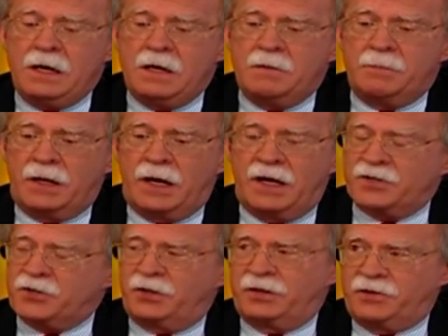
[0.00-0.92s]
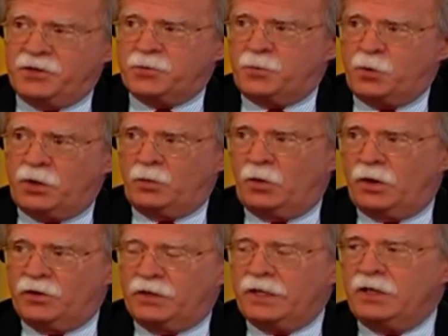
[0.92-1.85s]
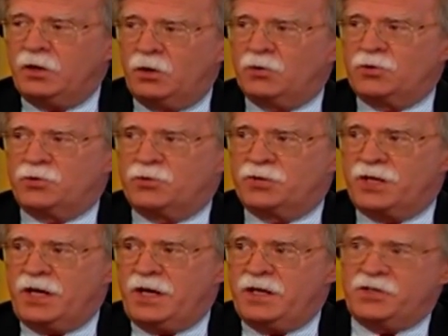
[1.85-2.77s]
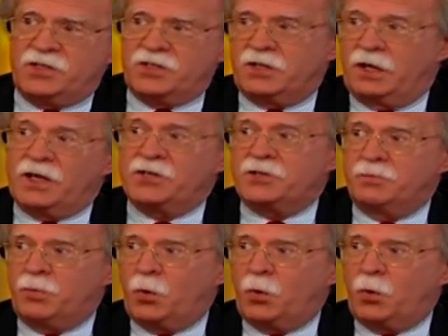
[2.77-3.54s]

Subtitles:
But honestly, at this point, whether he goes or stays is less